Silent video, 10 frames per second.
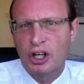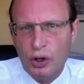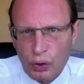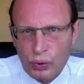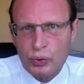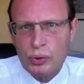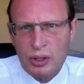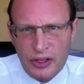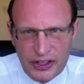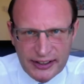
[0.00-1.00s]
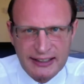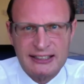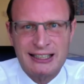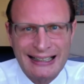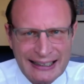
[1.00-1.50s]
All
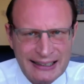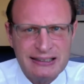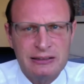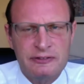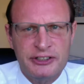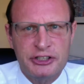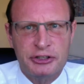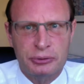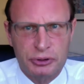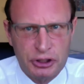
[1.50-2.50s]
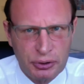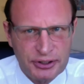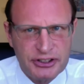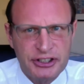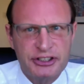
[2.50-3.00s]
these individual
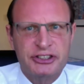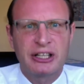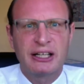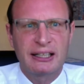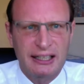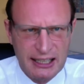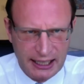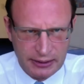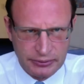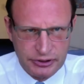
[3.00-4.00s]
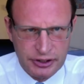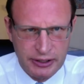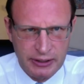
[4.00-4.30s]
choices count.